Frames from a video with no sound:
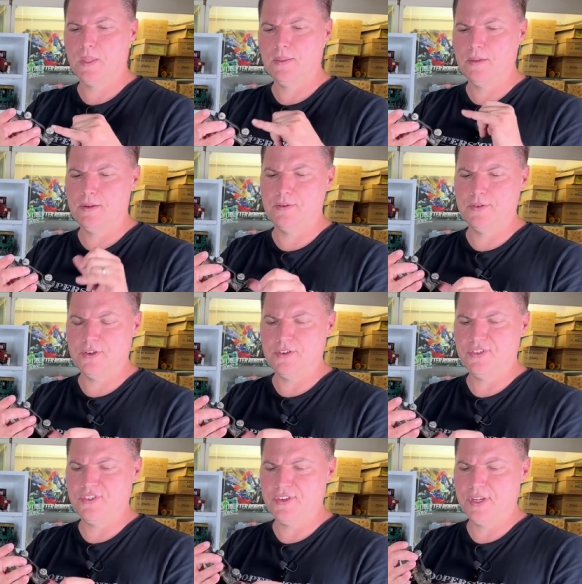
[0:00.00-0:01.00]
They're
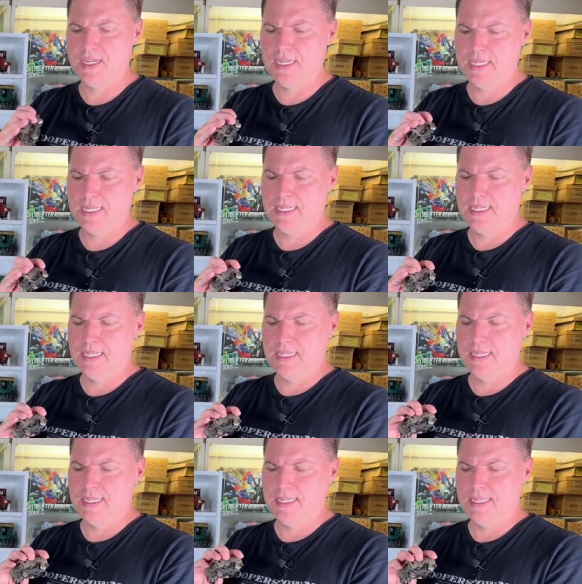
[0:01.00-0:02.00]
just
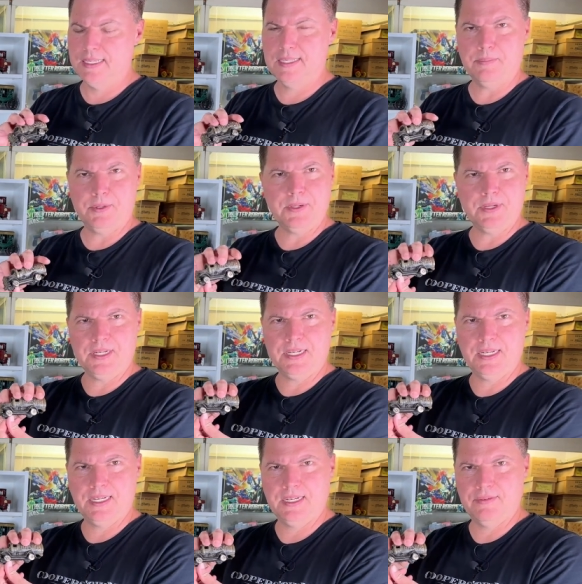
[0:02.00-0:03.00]
simpleton
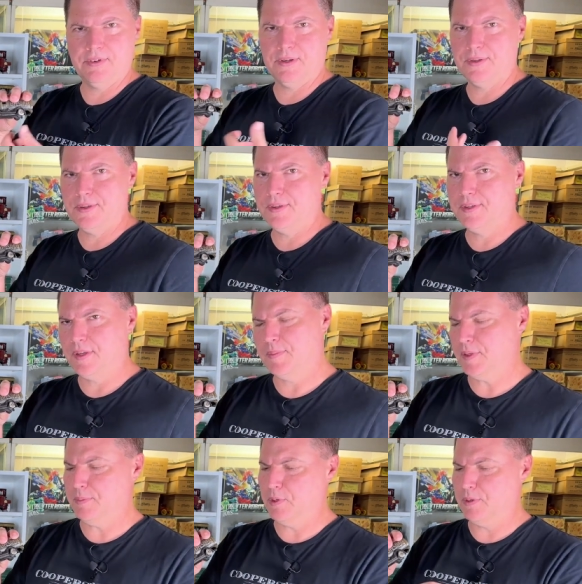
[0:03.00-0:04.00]
versus
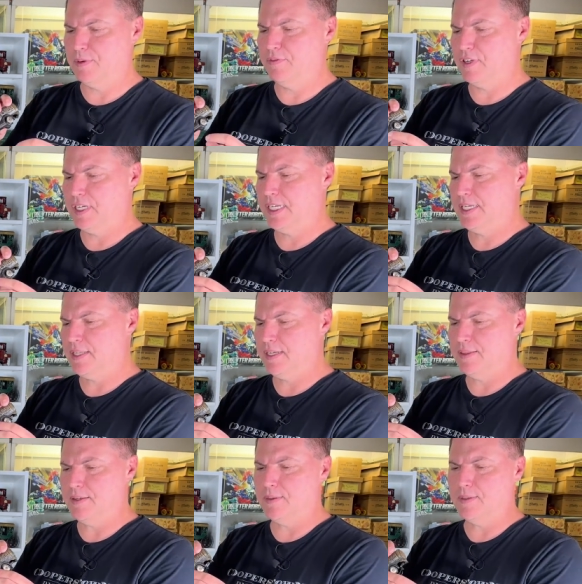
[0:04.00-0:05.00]
something more refined
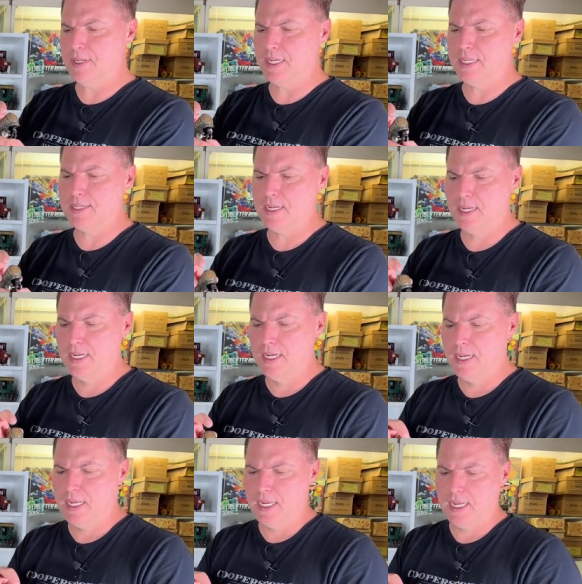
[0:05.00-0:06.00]
like the old guys.
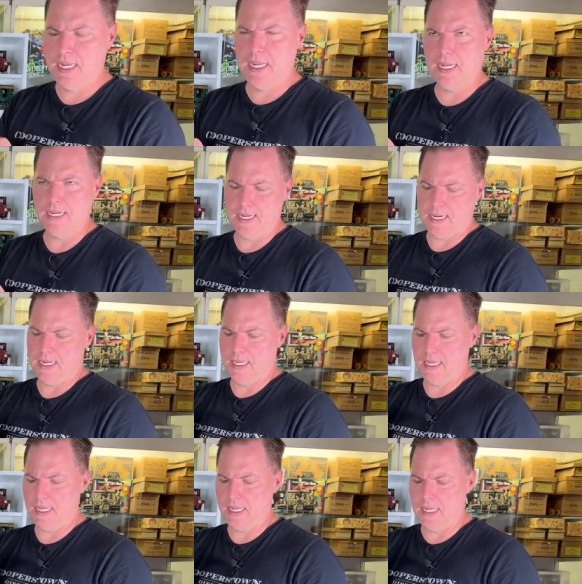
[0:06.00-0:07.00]
And
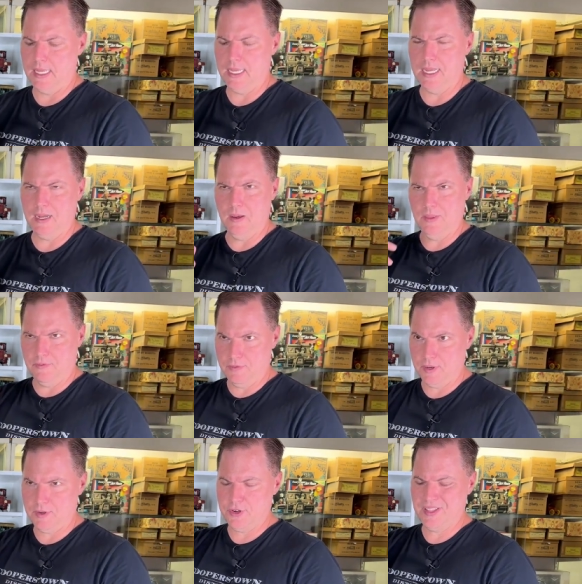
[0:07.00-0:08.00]
the
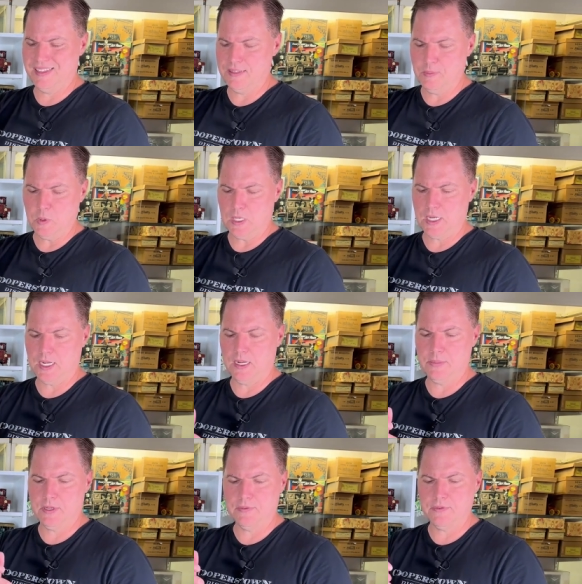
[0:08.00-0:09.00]
version that's more
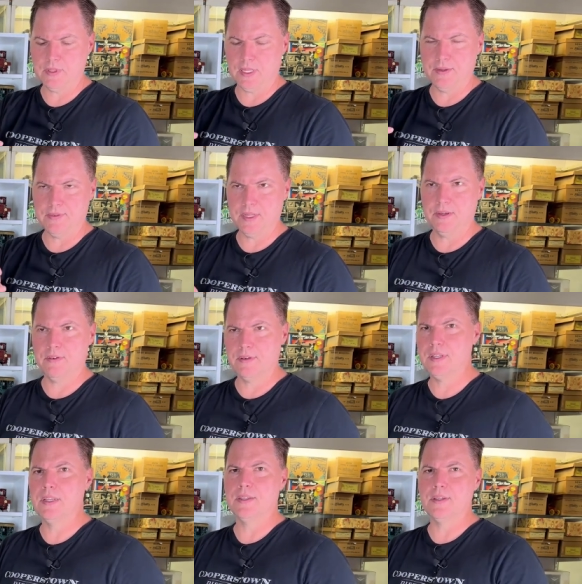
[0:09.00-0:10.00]
common for
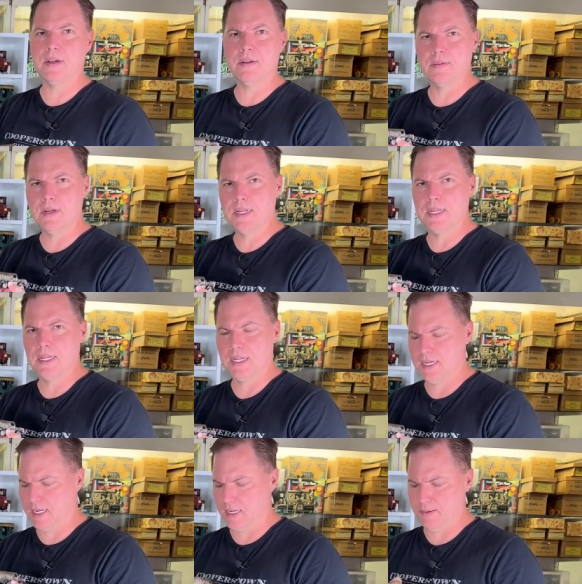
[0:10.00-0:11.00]
lifesavers, and it's already an
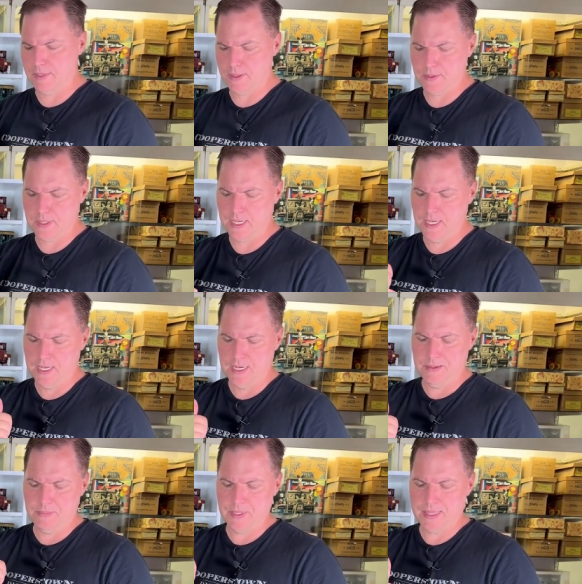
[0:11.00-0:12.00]
uncommon toy,
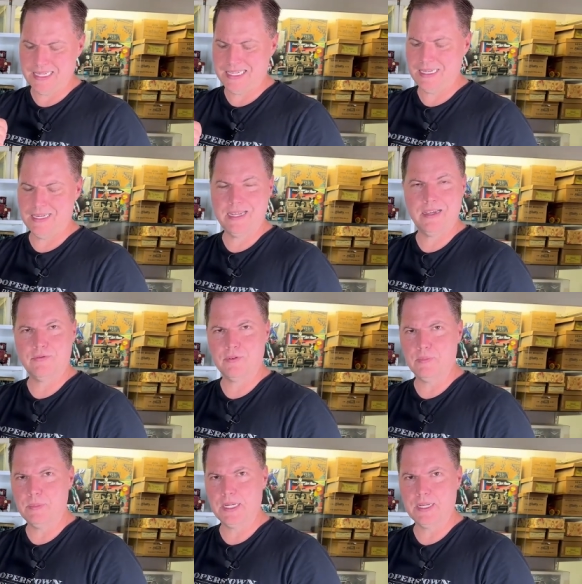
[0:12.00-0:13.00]
but they tend to have
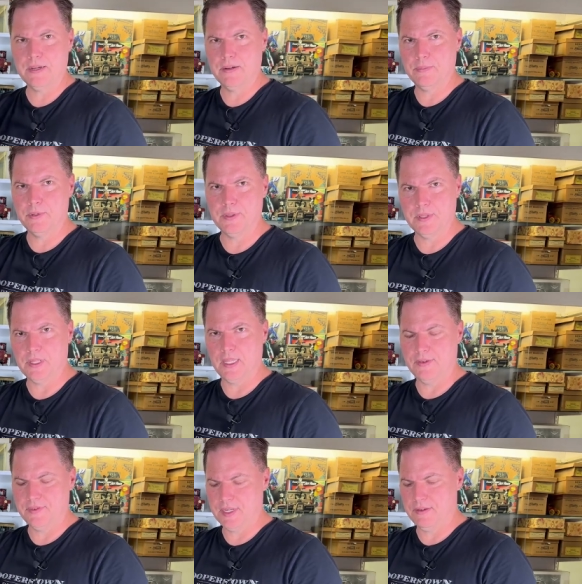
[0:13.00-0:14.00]
room back here to put the
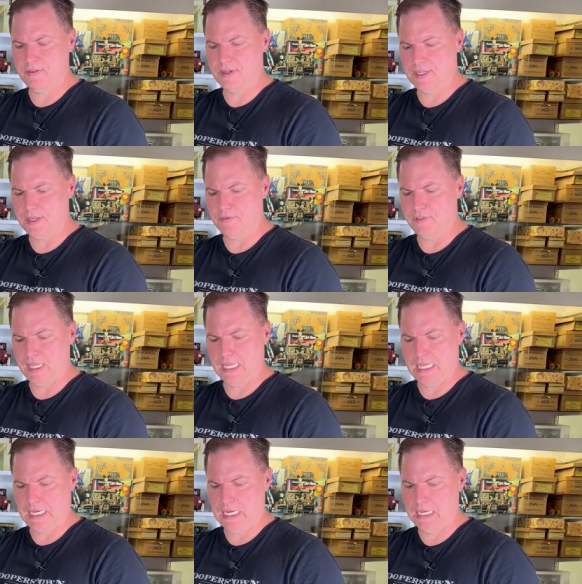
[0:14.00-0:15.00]
lifesaver itself
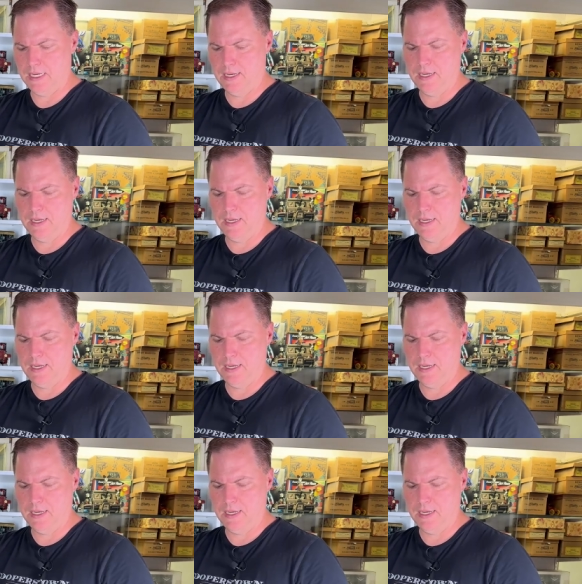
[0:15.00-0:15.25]
in.